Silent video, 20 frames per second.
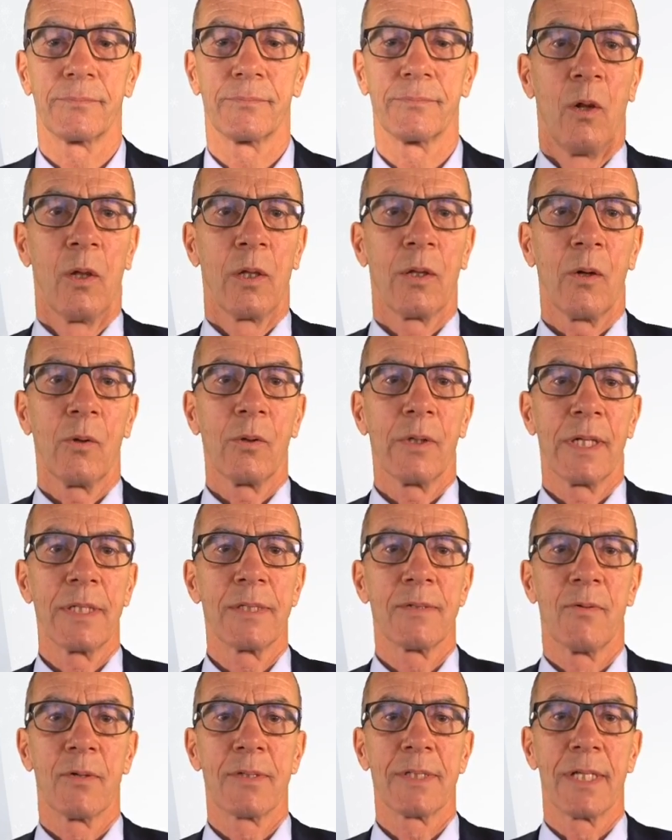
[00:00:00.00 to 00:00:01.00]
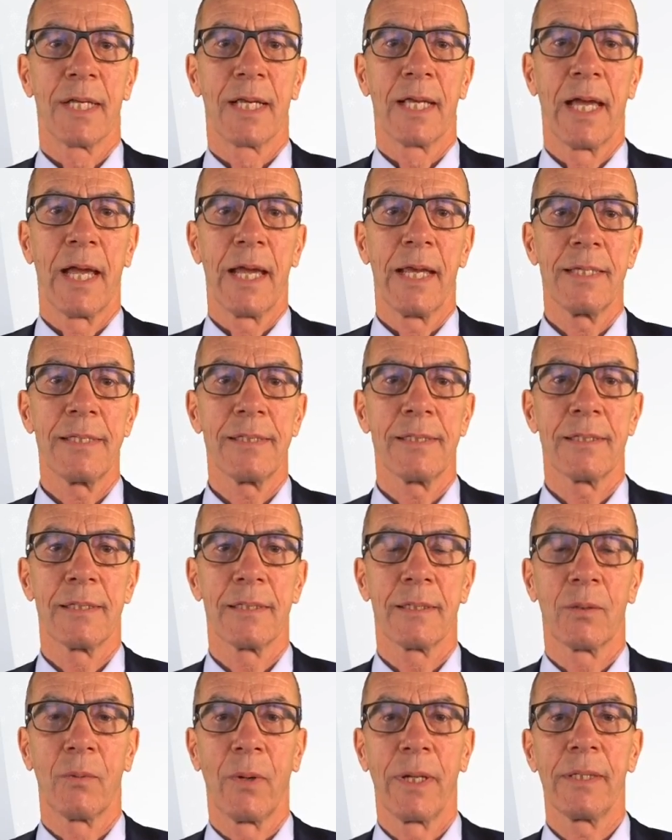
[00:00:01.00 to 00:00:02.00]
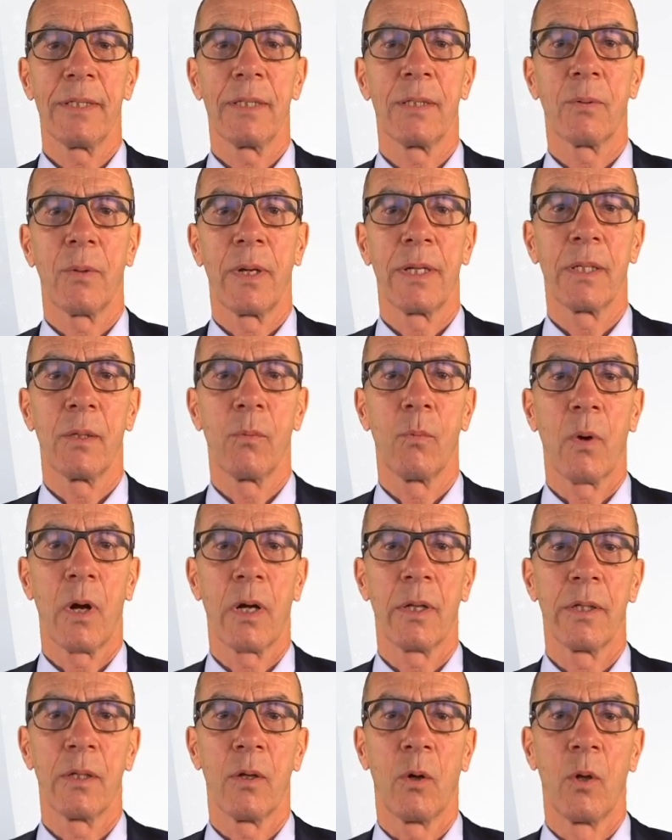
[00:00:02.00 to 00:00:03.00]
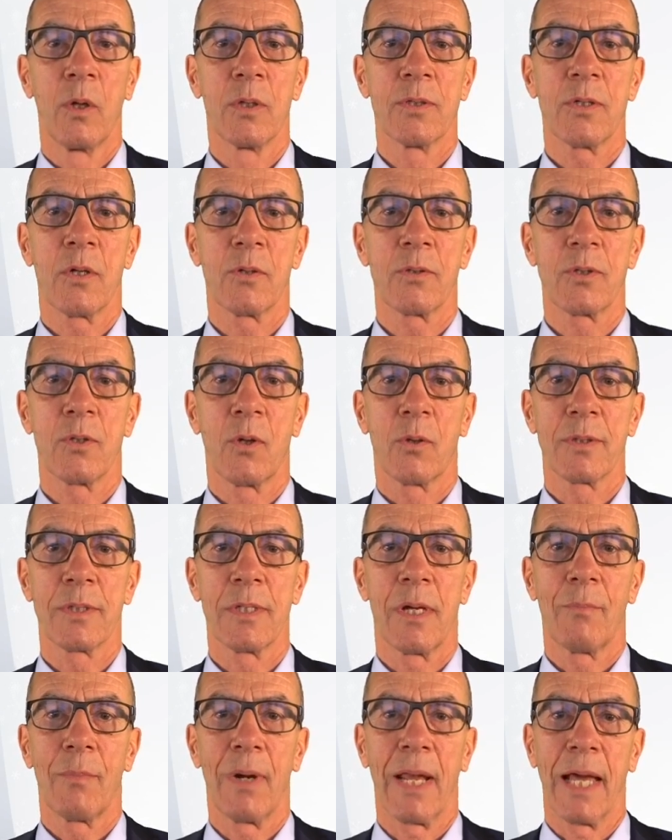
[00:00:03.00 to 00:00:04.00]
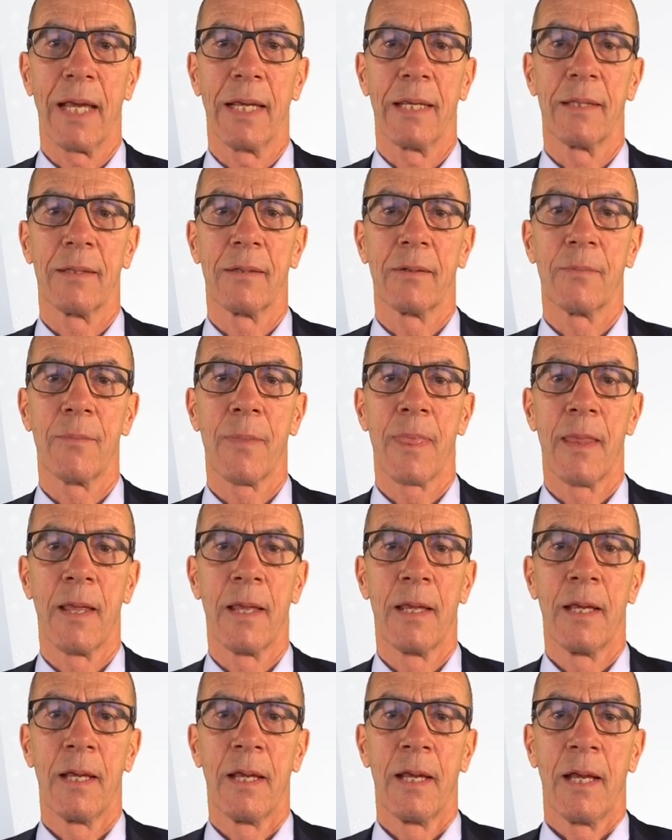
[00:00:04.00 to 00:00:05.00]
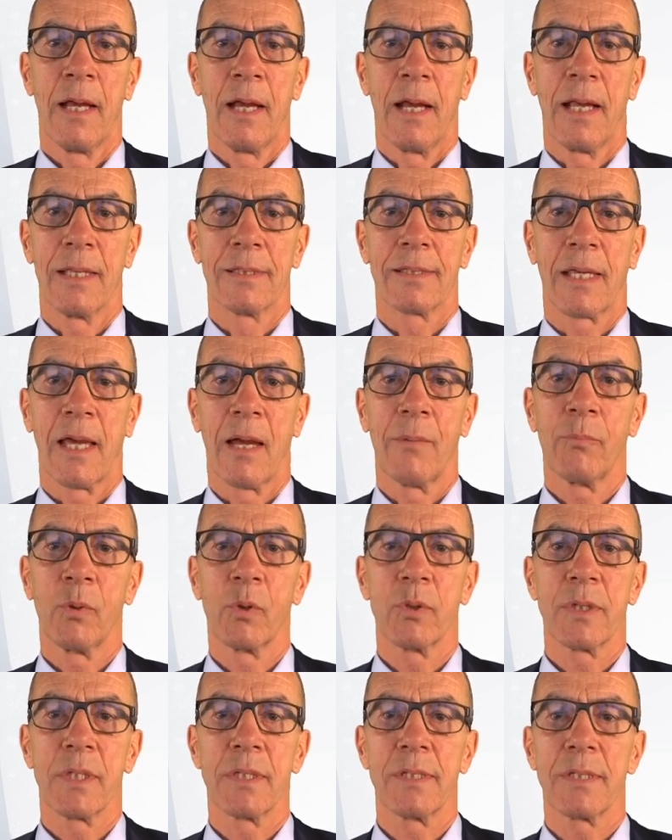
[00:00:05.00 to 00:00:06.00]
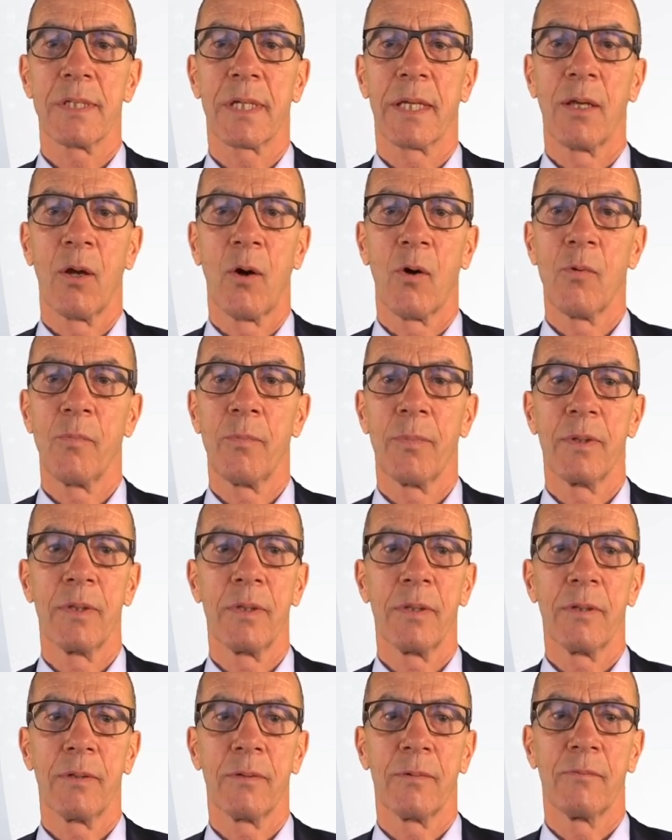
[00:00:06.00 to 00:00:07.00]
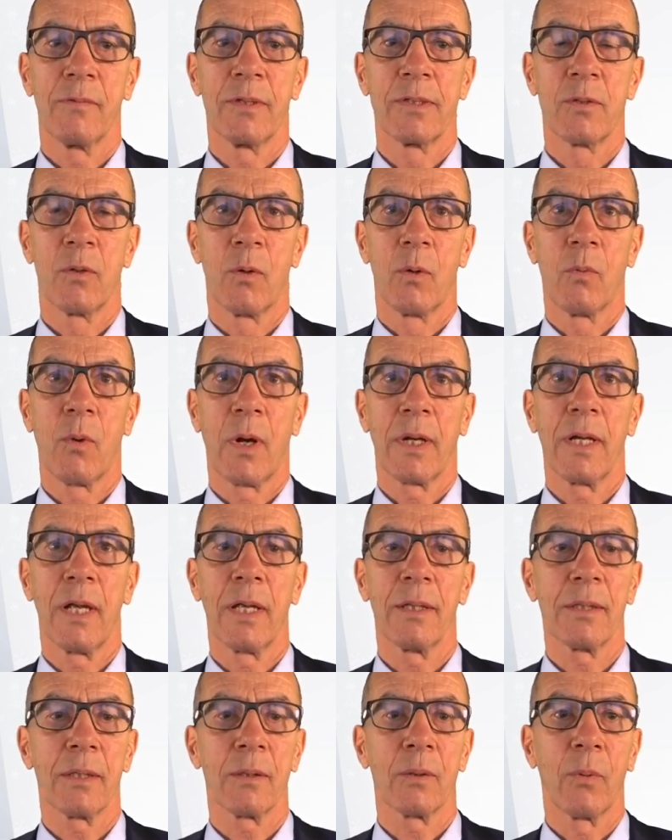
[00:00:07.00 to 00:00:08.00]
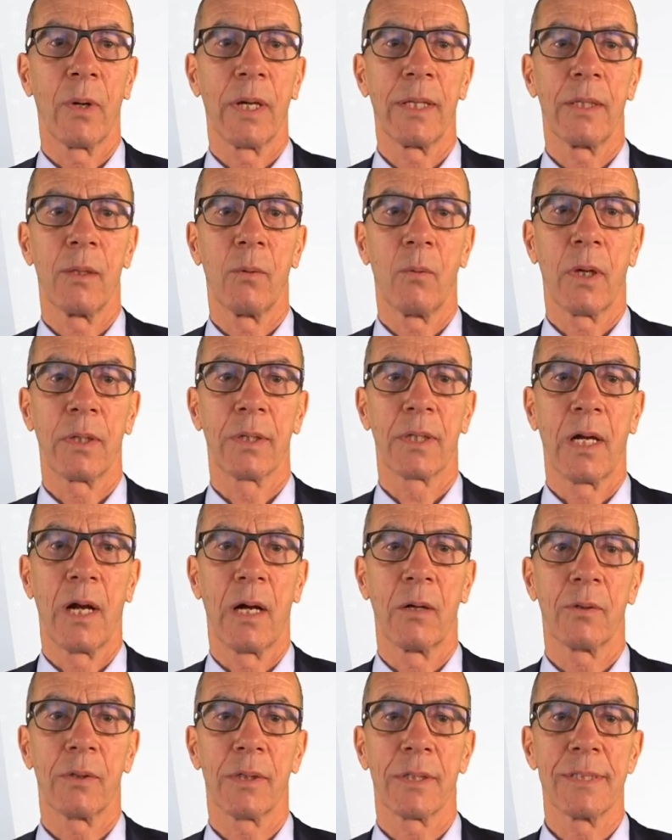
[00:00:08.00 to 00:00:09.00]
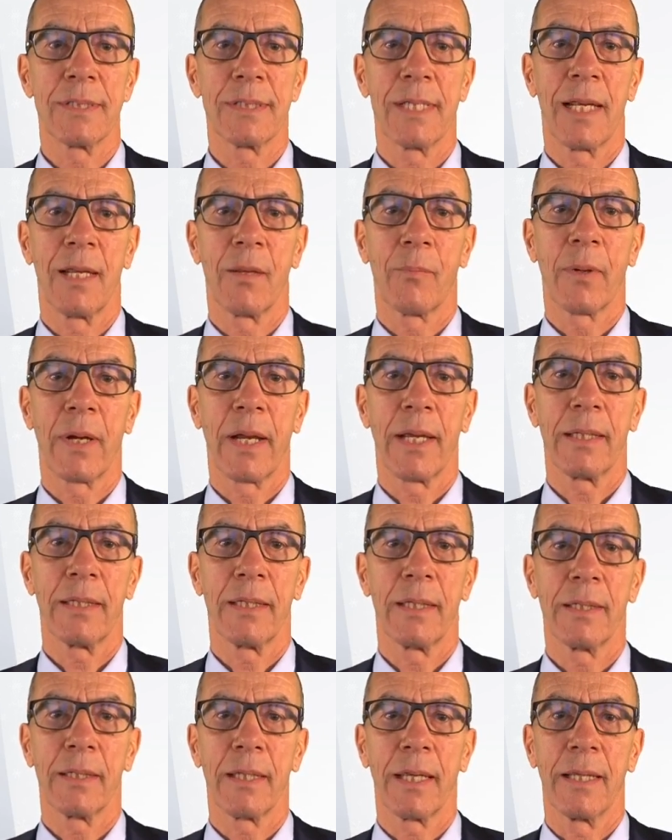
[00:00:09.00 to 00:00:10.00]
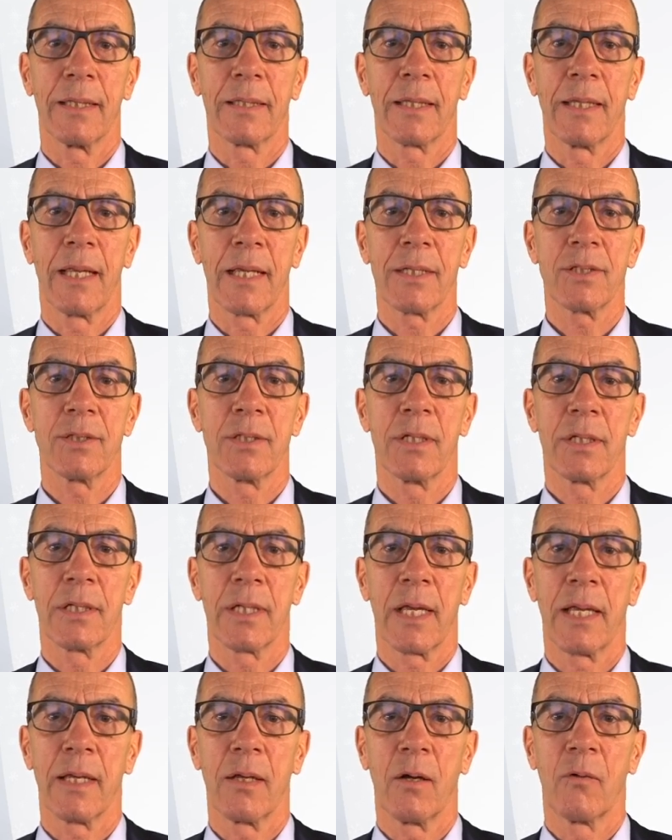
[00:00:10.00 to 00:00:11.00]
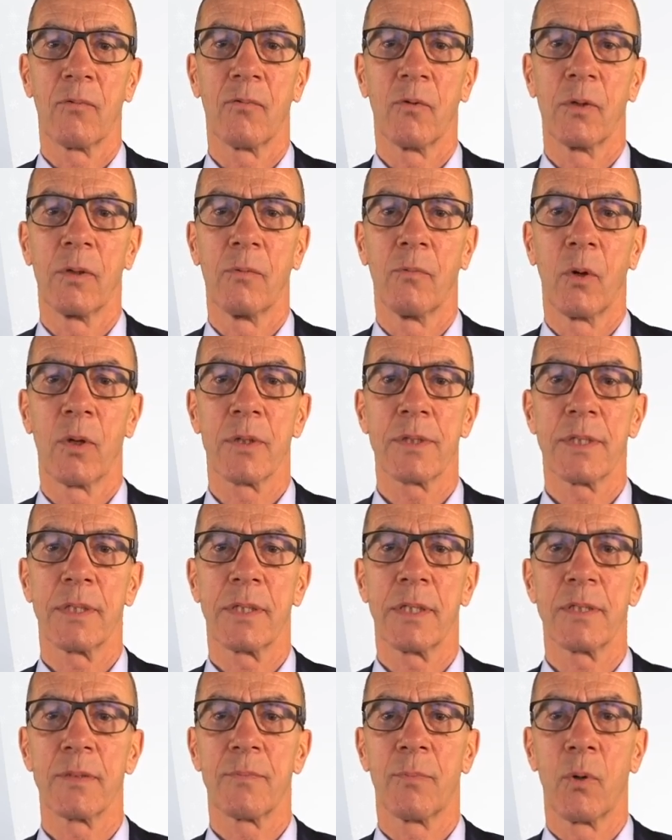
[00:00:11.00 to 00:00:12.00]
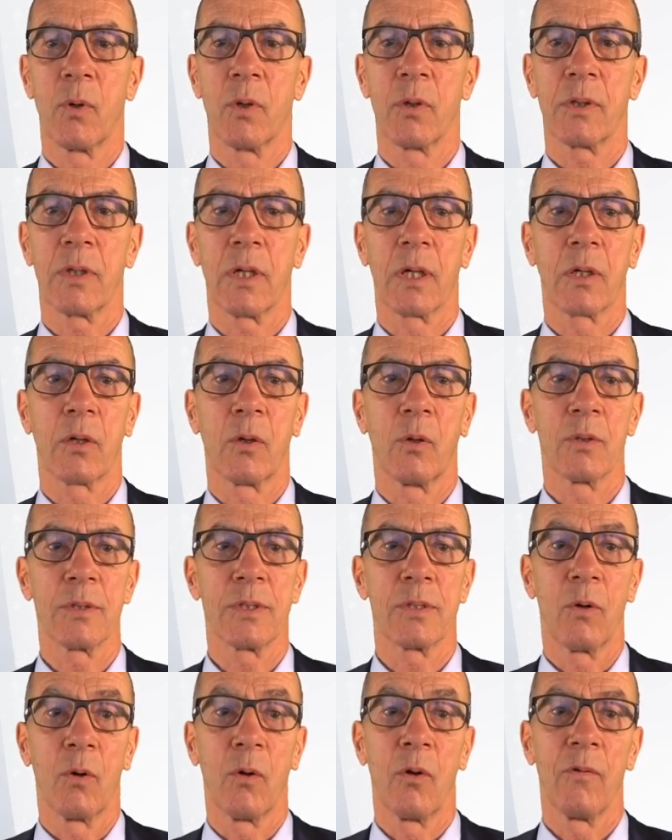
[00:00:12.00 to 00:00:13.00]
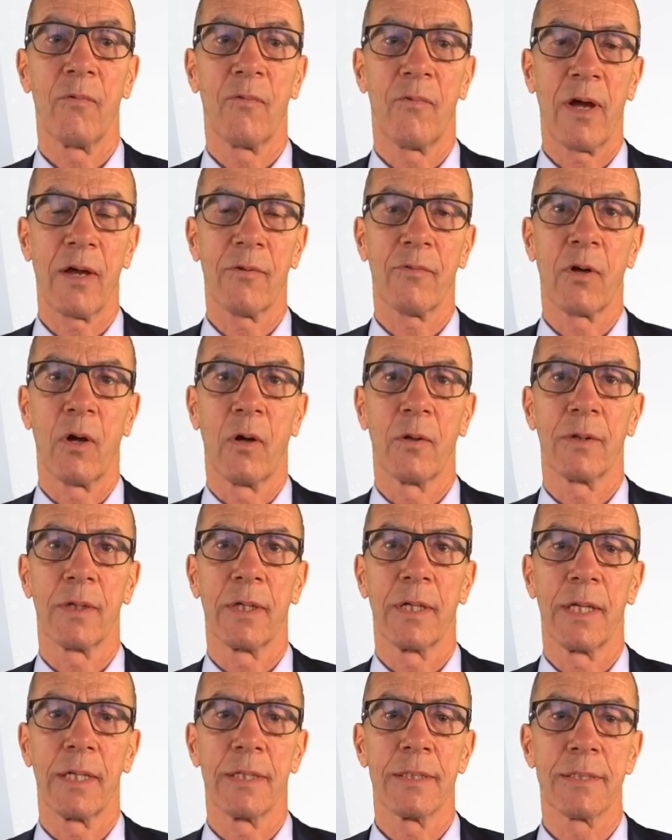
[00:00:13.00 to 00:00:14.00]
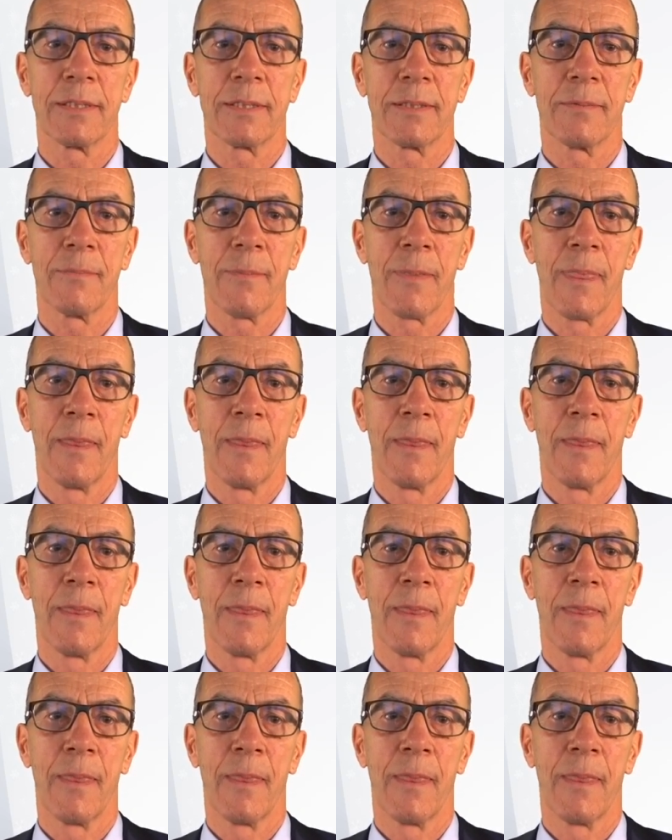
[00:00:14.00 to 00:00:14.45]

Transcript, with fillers: Although this was the case, twenty twenty-one also saw some light. As campuses reopened, we saw one hundred twenty-one countries celebrating the International Day of University Sport across all five continents.